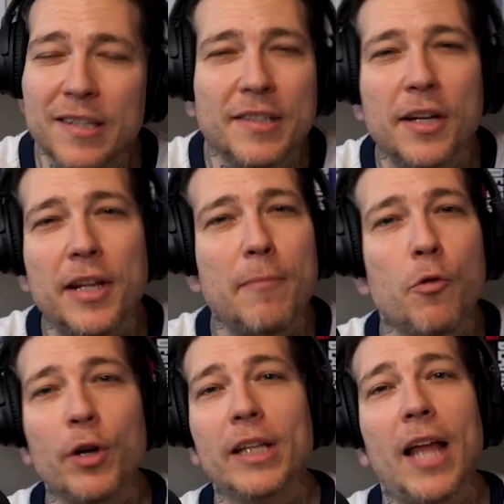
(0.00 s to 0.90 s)
Sunday
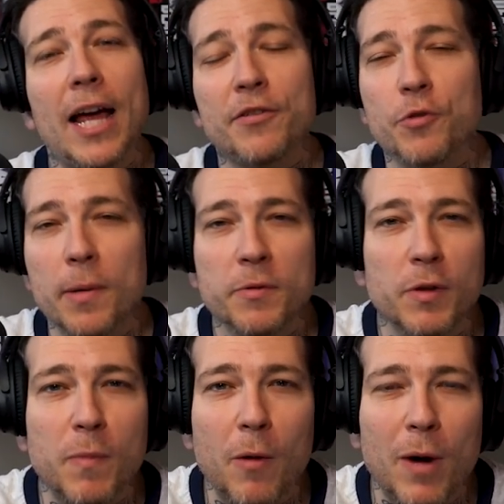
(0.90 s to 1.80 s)
morning live streams
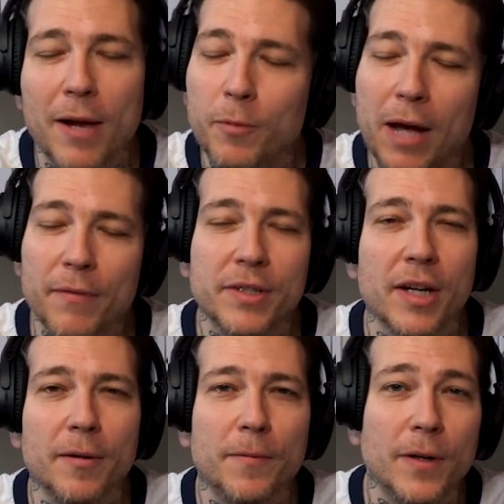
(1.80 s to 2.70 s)
with my wife. We have a
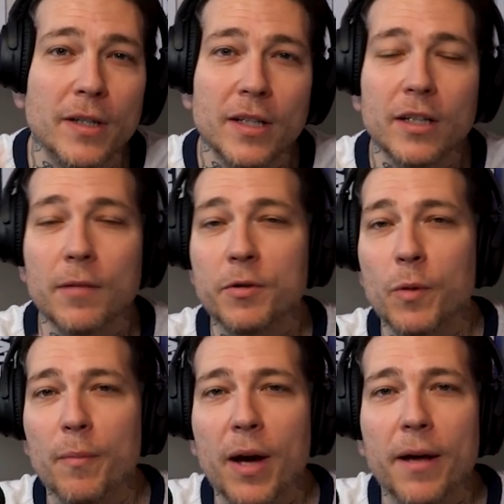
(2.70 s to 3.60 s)
ton of fun. Come
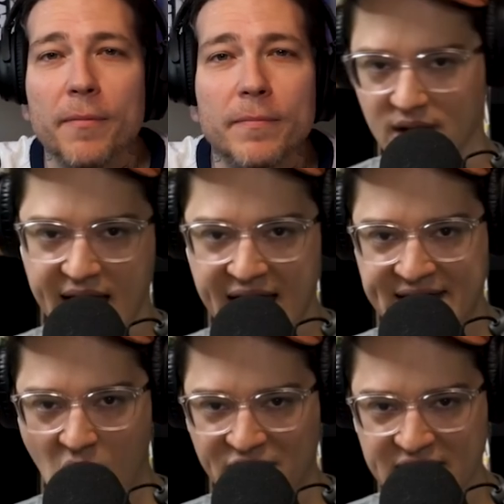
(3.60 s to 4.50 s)
swing by and
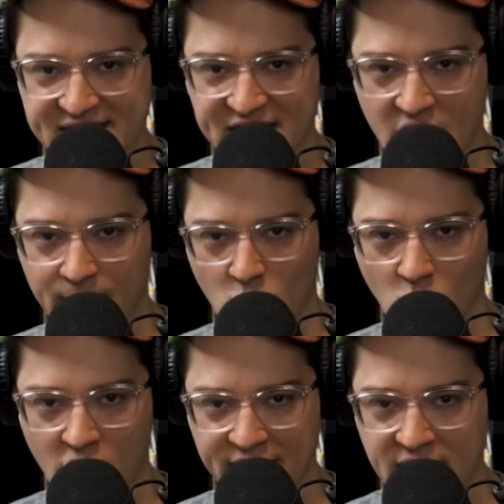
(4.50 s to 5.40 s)
now at the list at number
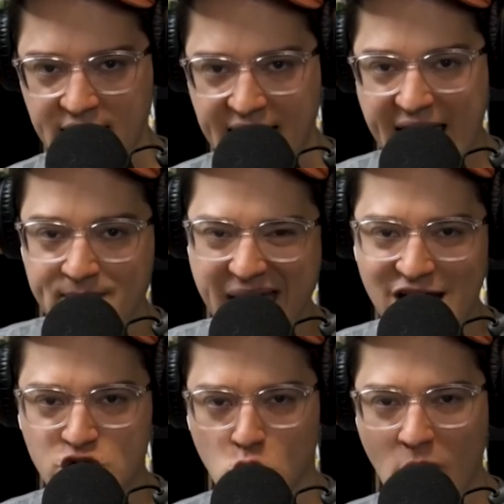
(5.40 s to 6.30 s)
one, a
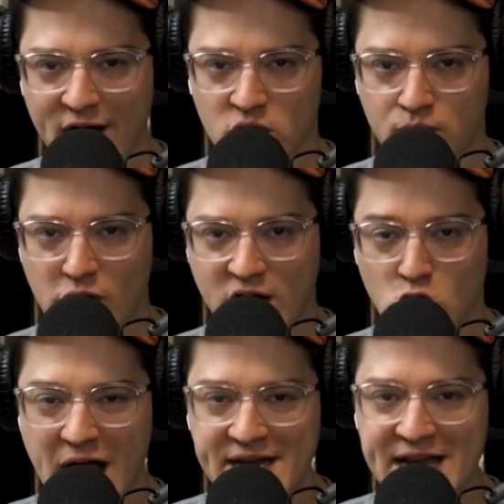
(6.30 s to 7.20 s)
major record
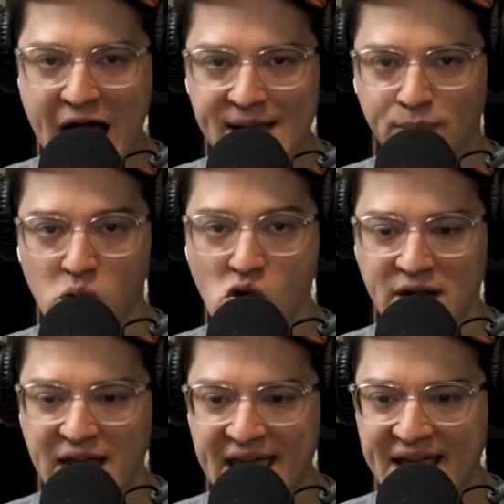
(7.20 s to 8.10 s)
breaker, a
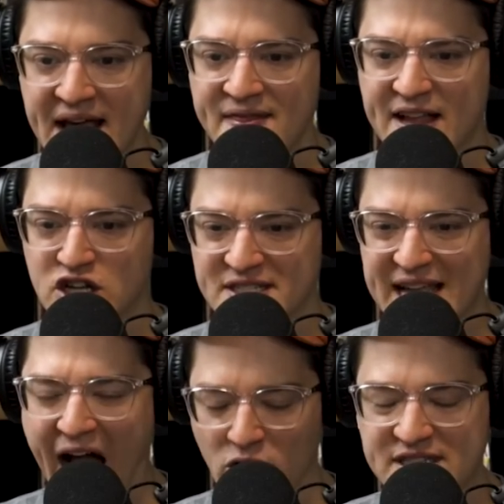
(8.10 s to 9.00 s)
9.8 that just
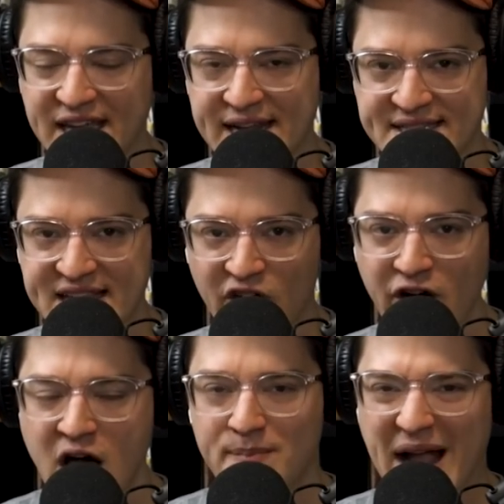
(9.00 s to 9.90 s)
outdid itself
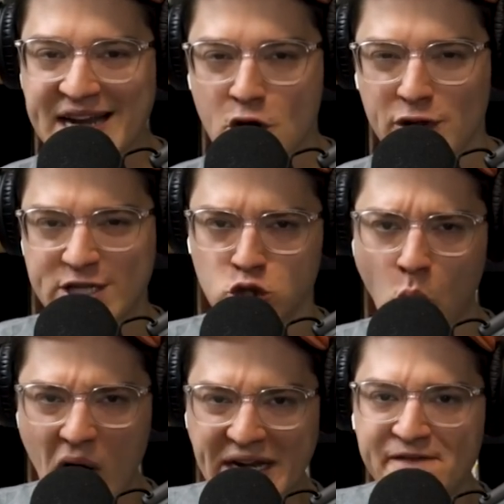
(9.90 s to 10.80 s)
by nearly
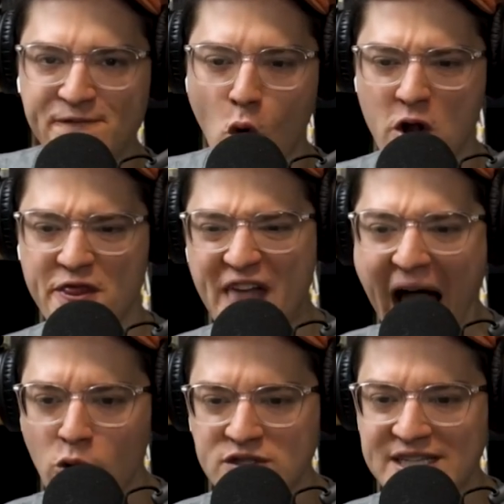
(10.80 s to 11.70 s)

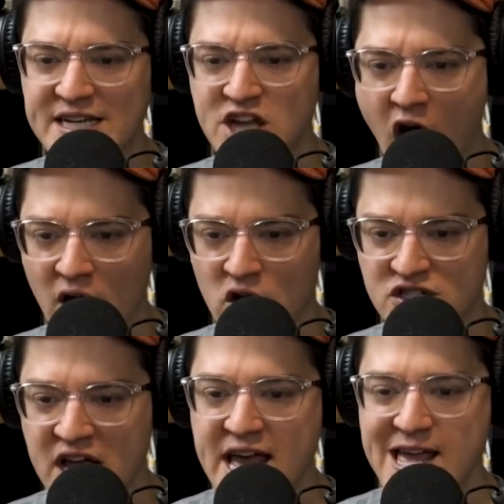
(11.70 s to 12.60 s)

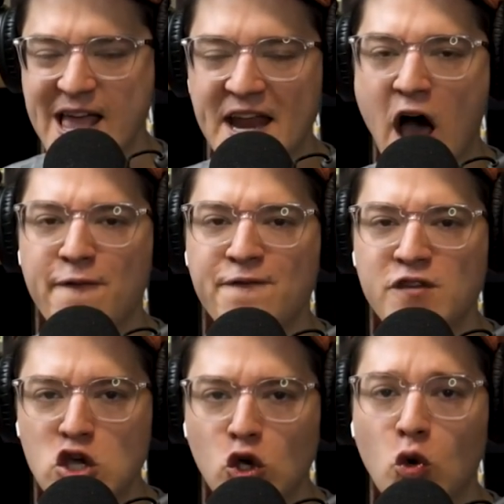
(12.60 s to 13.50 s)
$24,000 in a
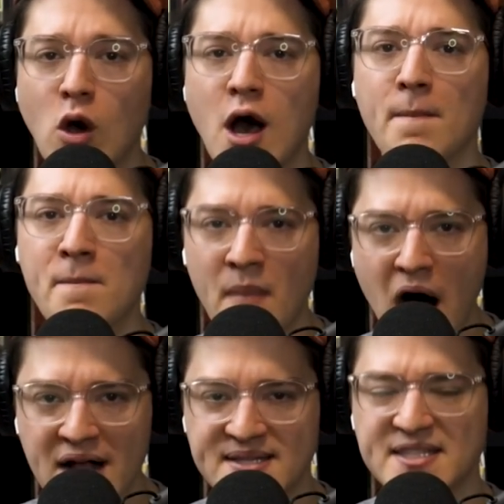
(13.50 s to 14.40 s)
few
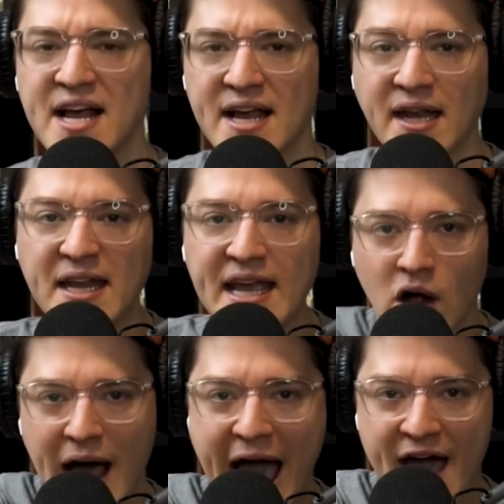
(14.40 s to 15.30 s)
months.
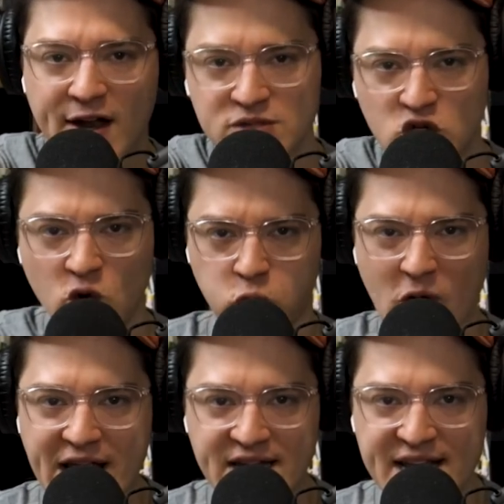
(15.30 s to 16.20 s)
Neal Adams'
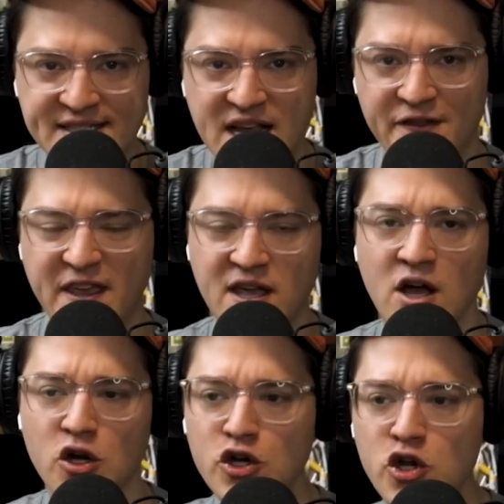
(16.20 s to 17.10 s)
greatness, the
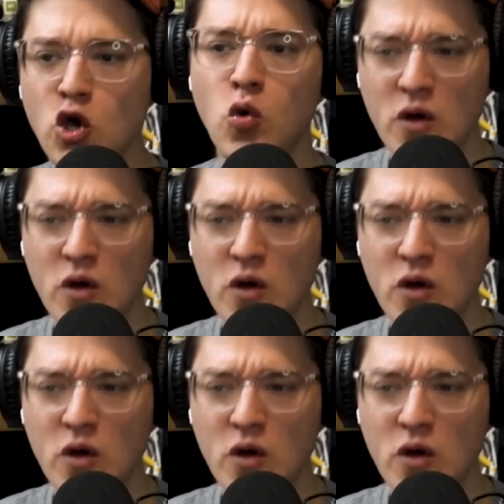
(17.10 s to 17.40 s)
new